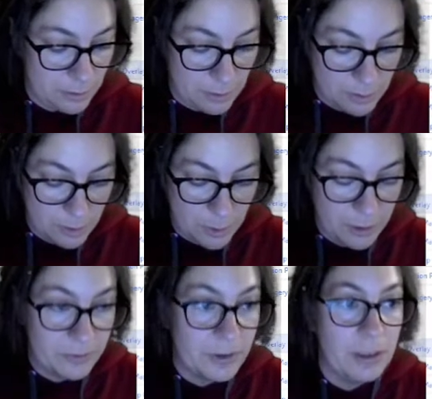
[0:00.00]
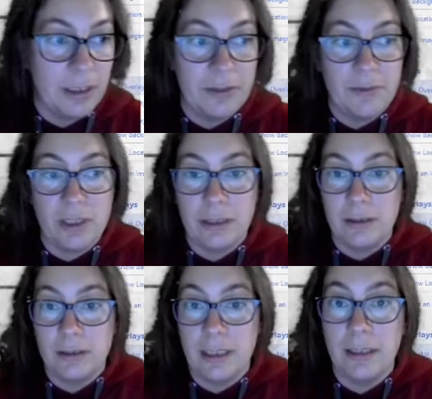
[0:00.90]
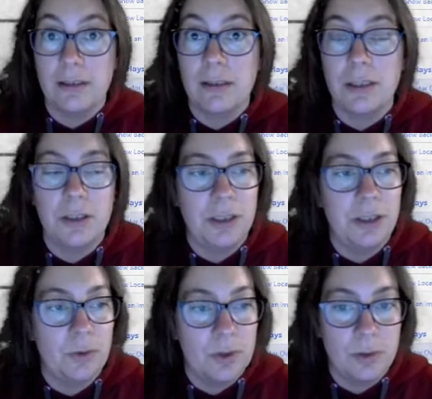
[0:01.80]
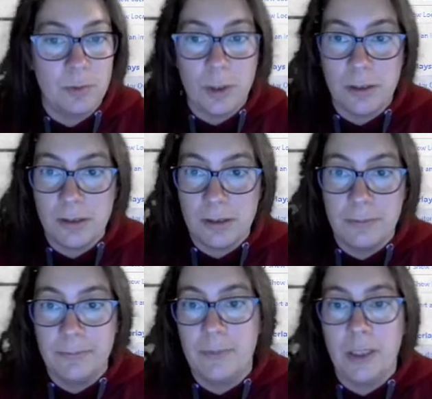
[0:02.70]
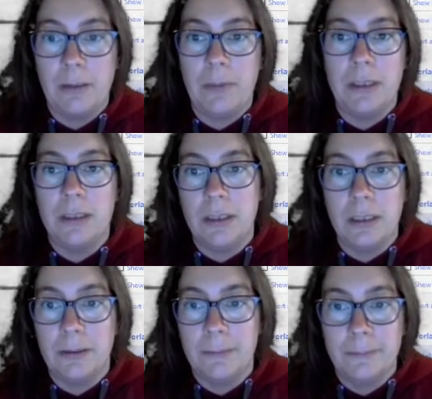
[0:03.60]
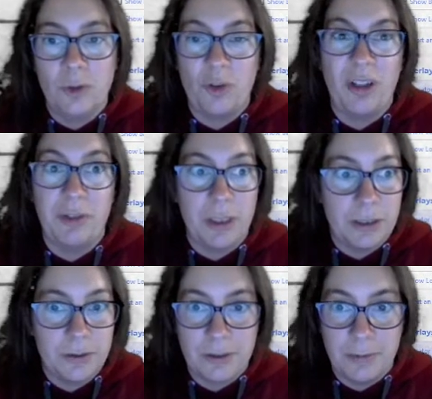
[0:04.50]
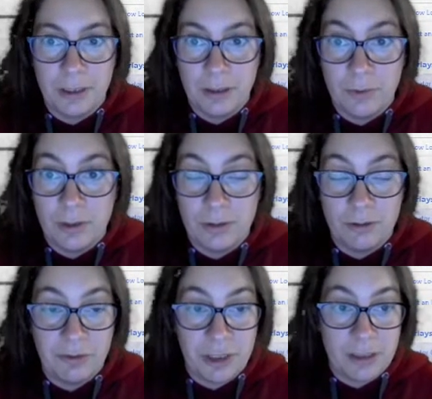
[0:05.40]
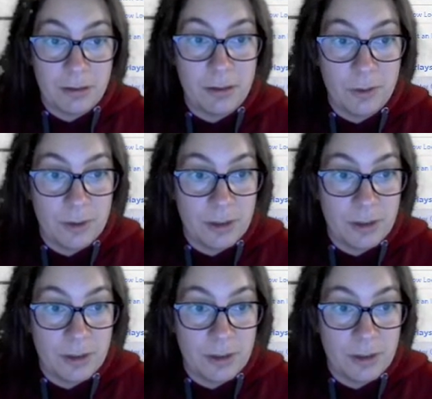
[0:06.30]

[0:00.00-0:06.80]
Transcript: This is one of the life cycle tags that you can use, was amenity graveyard or something, if the graveyard isn't used